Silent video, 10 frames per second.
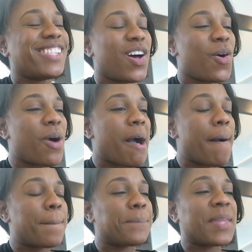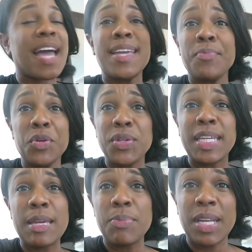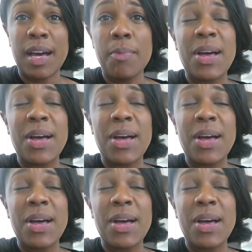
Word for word: So, I am going to keep it up.